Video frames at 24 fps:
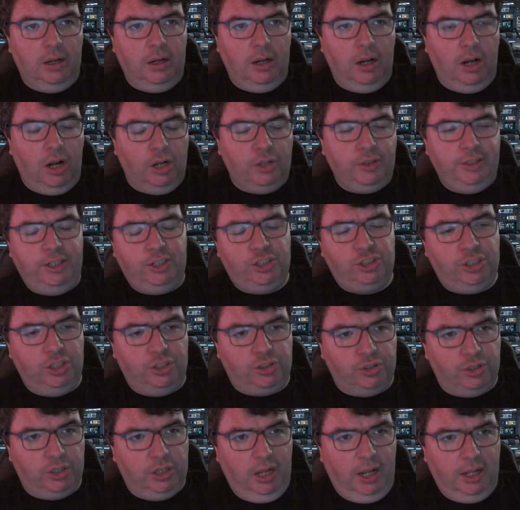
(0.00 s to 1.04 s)
Arlene
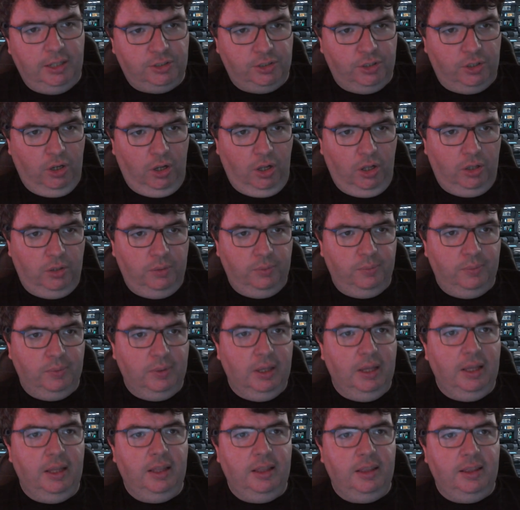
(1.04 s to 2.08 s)
Schnitzer Concert Hall.
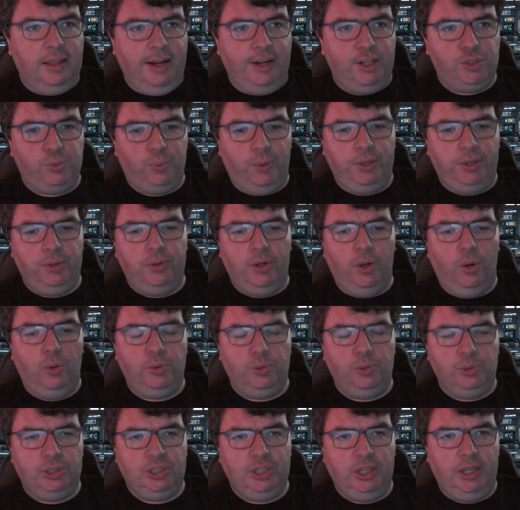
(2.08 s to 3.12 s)
That is where you go
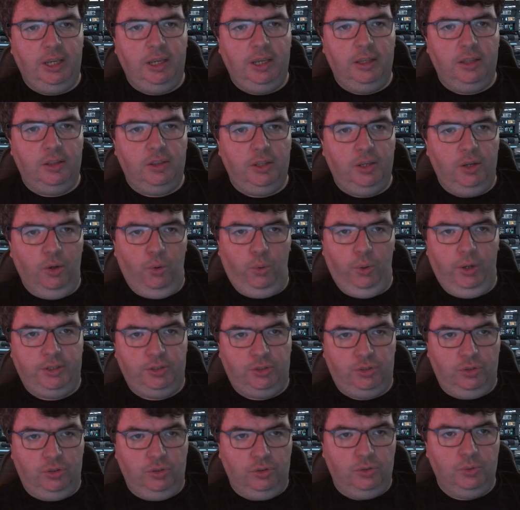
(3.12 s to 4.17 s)
to see the
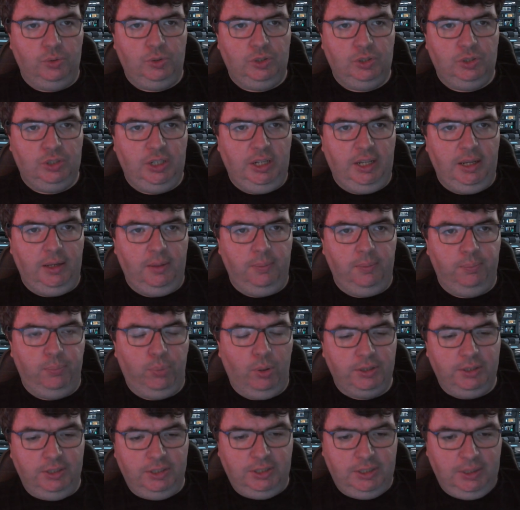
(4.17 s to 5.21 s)
orchestra, to see
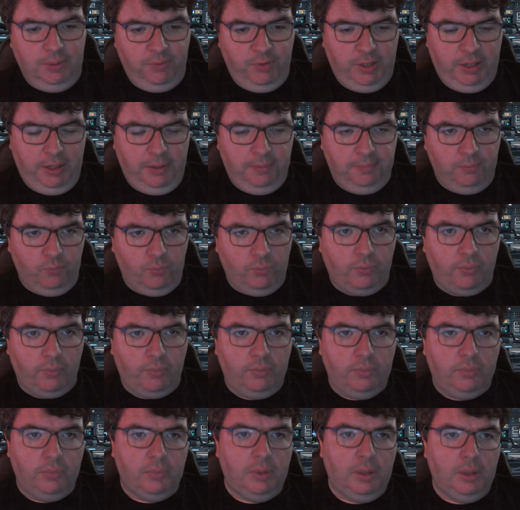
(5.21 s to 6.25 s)
Portland Symphony.
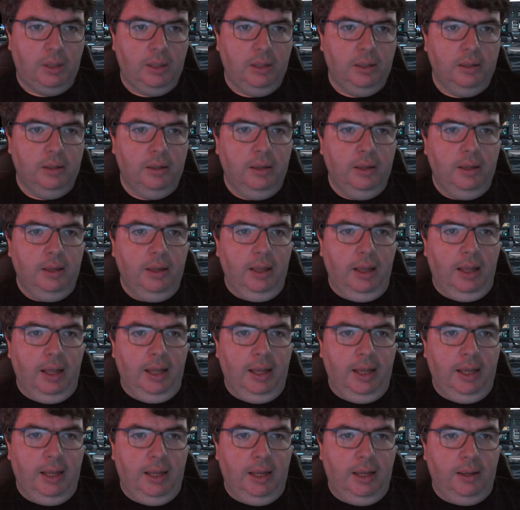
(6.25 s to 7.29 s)

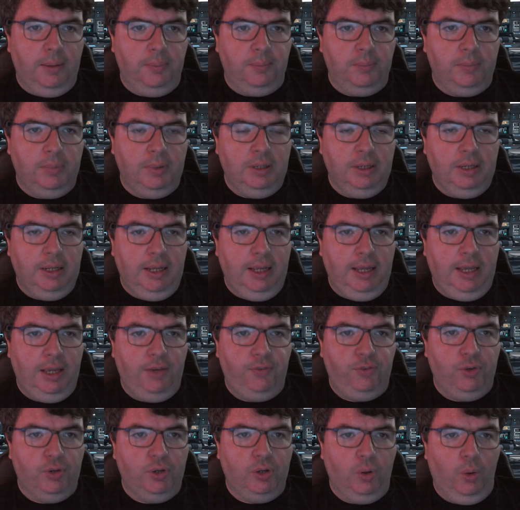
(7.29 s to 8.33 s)
Um,
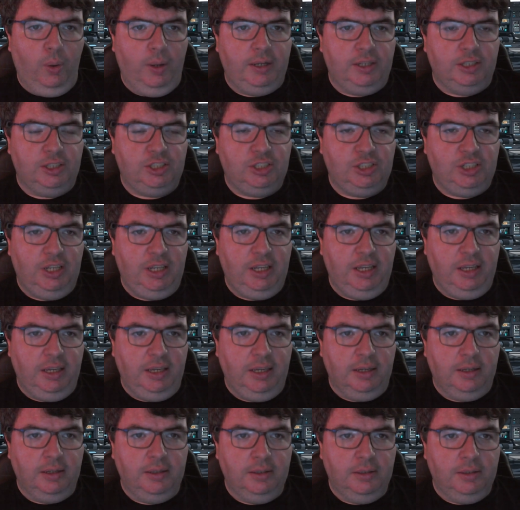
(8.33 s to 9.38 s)
if you're going to
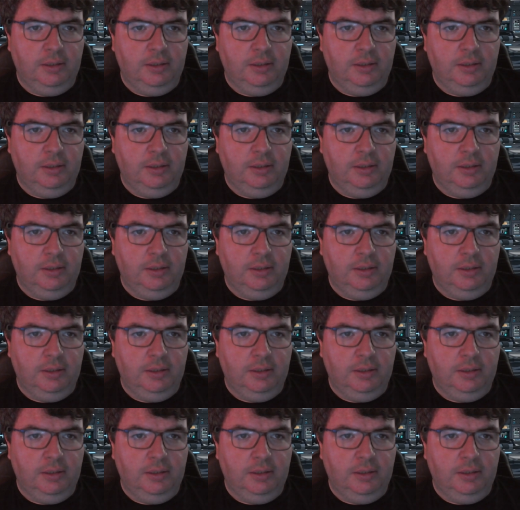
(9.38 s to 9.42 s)
see,